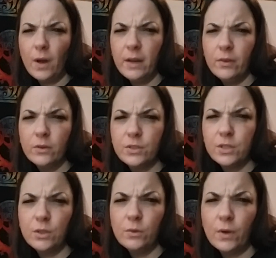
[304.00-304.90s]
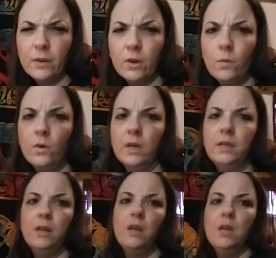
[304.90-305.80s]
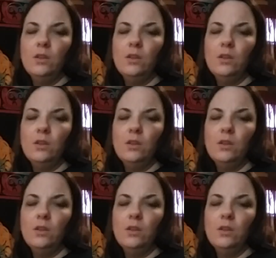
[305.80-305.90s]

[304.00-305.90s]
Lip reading: 502, 501,